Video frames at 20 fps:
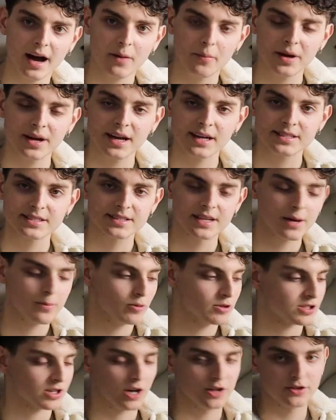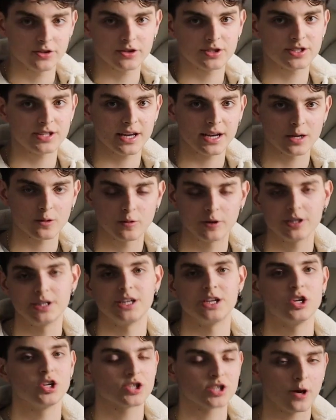my next step was understanding what
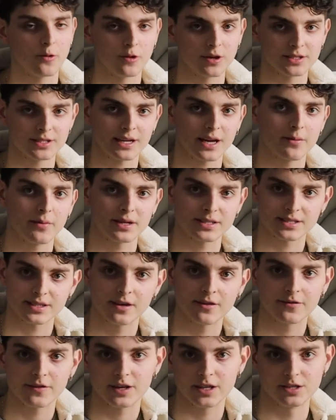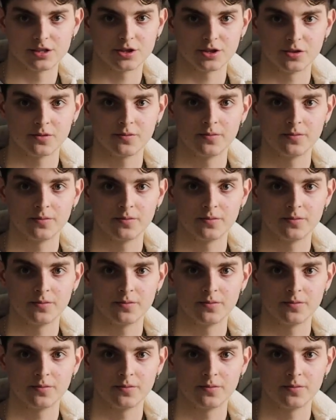niche I wanted to get myself into.